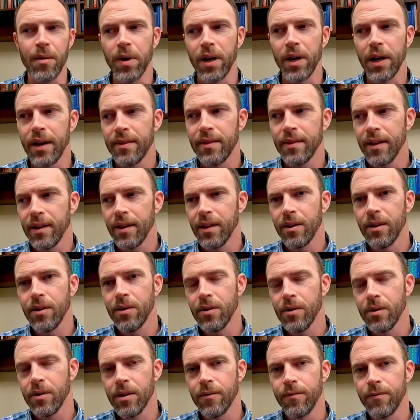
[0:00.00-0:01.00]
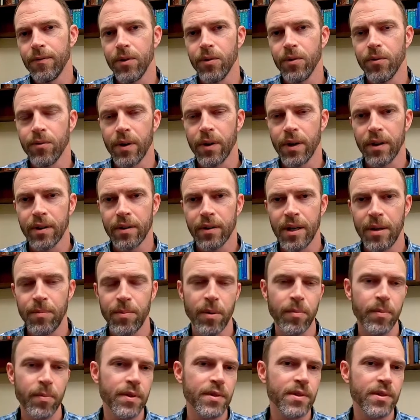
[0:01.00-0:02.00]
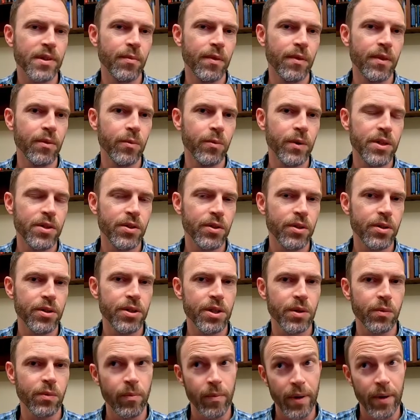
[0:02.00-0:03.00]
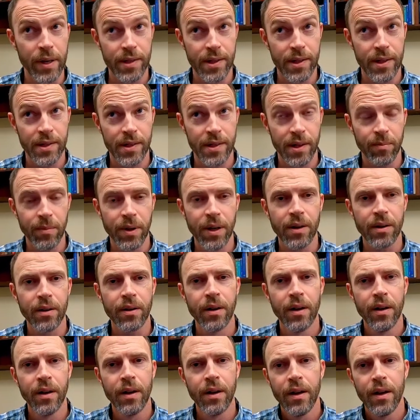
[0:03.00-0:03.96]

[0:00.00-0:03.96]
And I think if you keep up on some of the research, and we may see some here